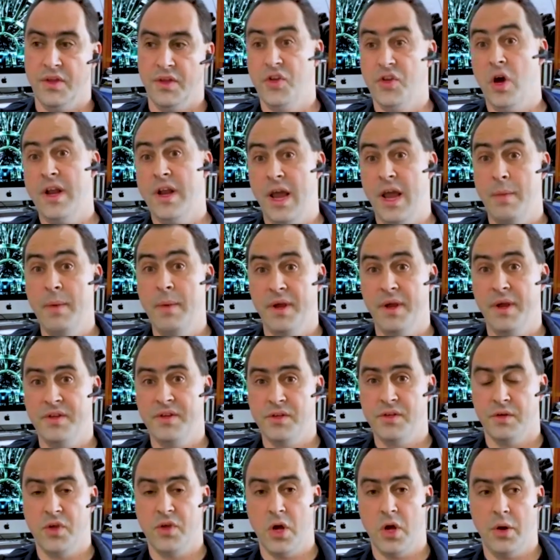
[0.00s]
the dynamics
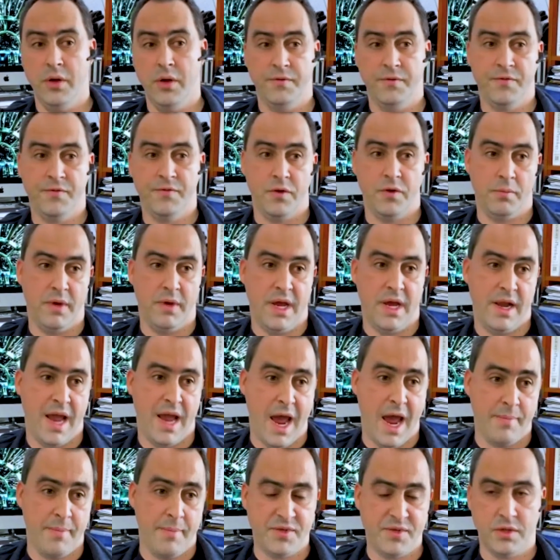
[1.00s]
of going from an
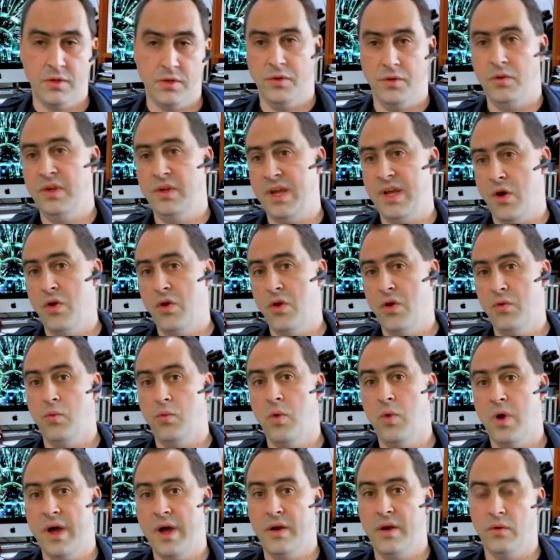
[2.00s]
absolute code
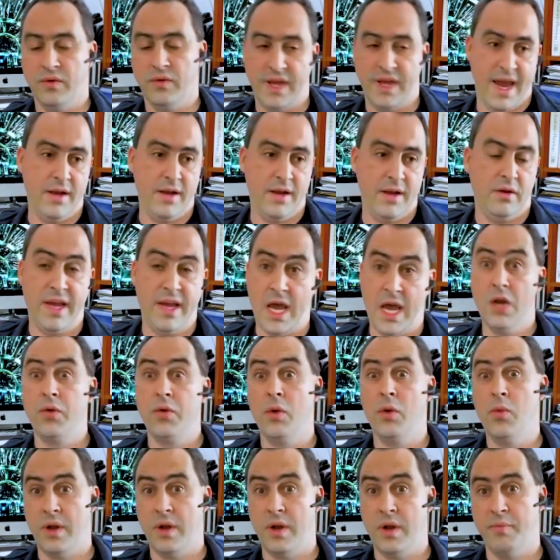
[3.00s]
1, category
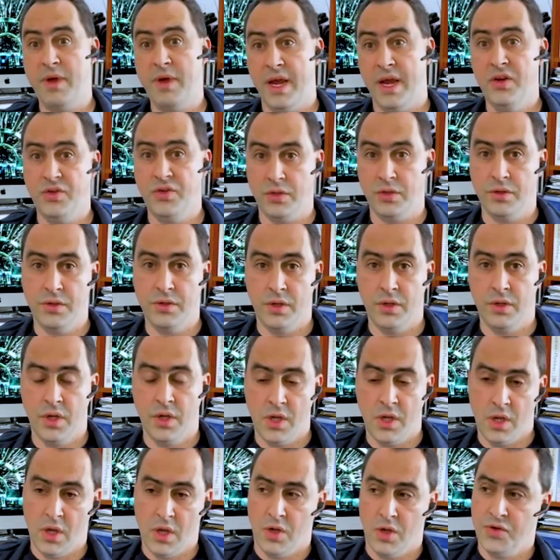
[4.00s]
1 patient
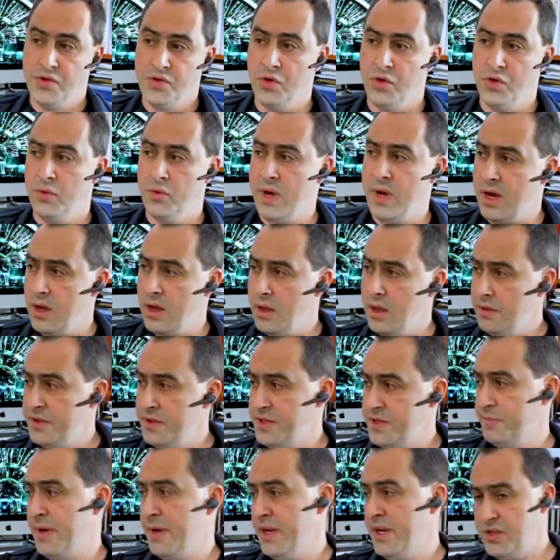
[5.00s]
to
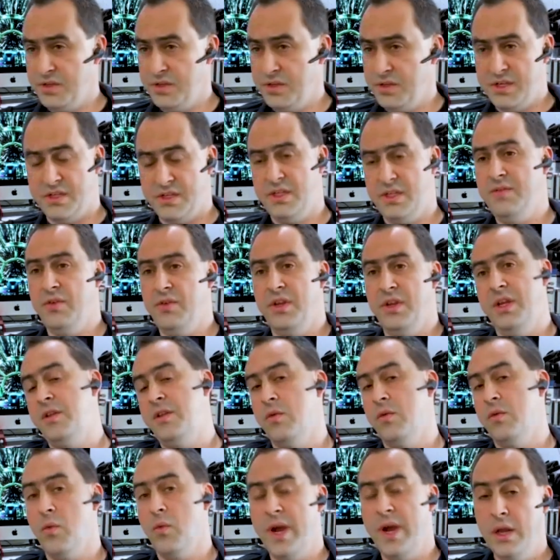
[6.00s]
this patient doesn't even need
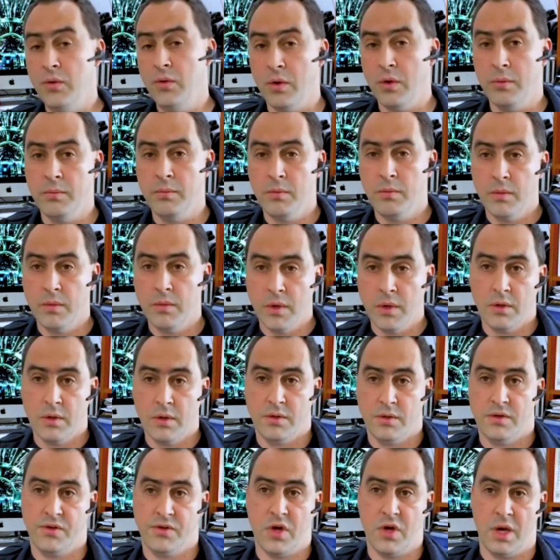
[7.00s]
to the waiting room
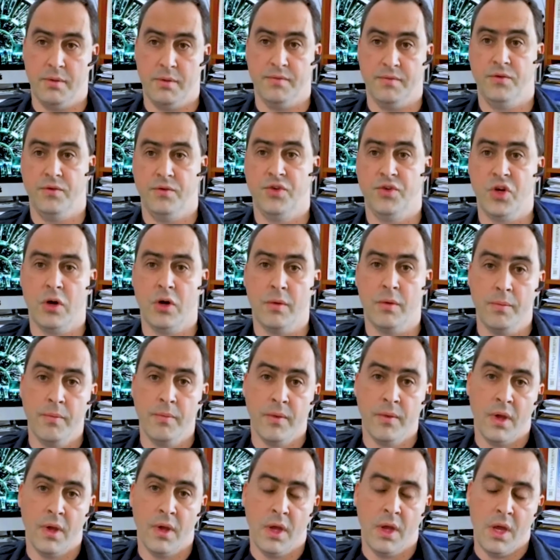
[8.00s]
type of job.
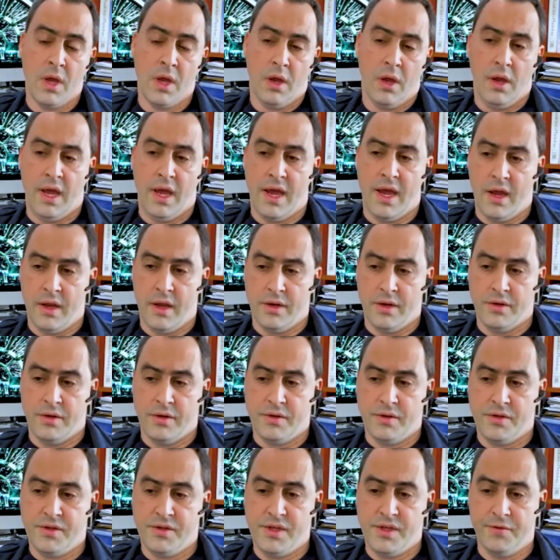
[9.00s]

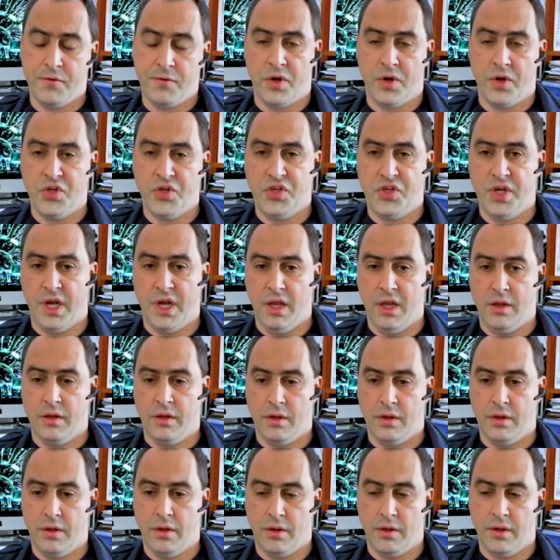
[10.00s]
And
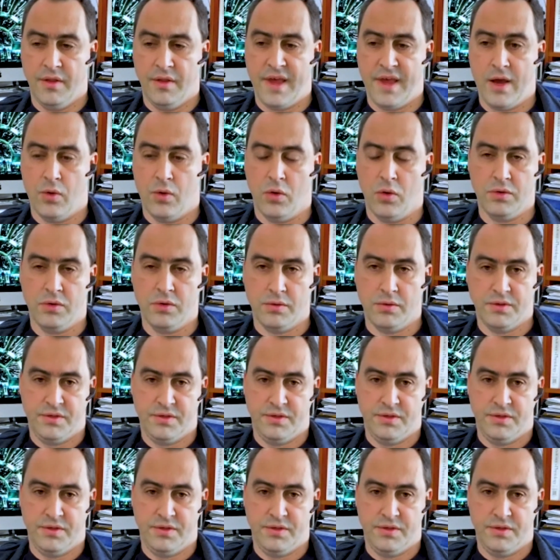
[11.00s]
differentiating that or